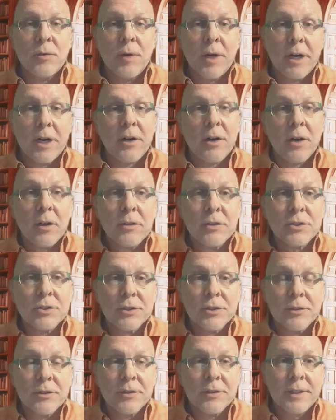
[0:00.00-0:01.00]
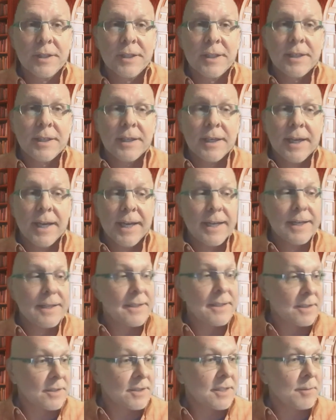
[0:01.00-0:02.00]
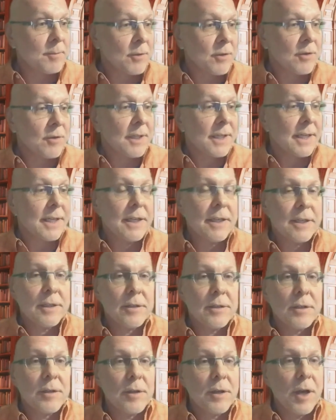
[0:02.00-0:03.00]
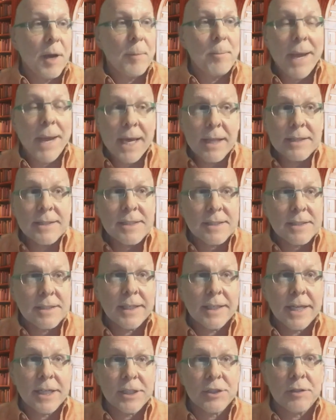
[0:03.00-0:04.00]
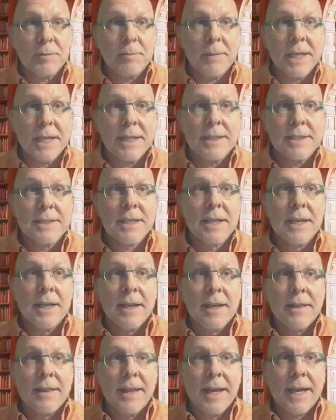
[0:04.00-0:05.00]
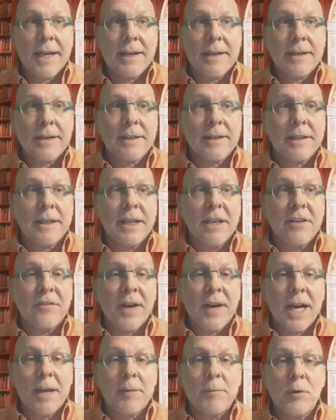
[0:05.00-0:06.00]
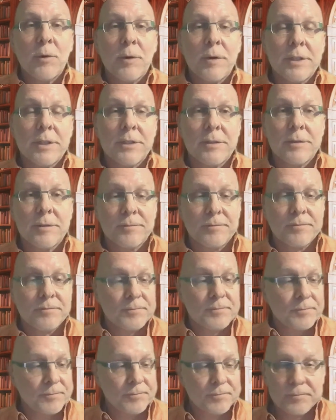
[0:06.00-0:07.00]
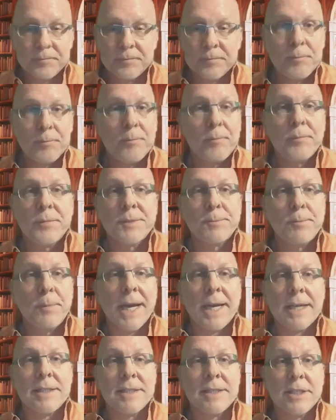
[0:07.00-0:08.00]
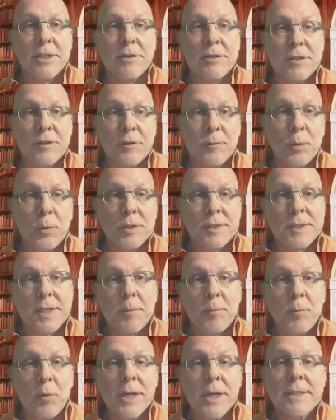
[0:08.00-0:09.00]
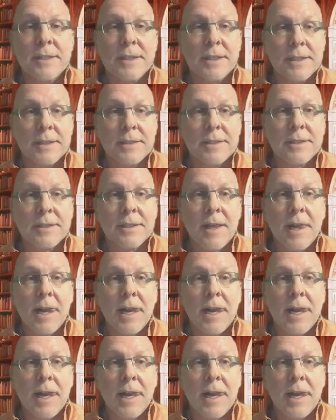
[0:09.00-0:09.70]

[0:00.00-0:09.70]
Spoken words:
our culture. And similarly, a balanced collection means that if I'm going to buy a series of books on presidents,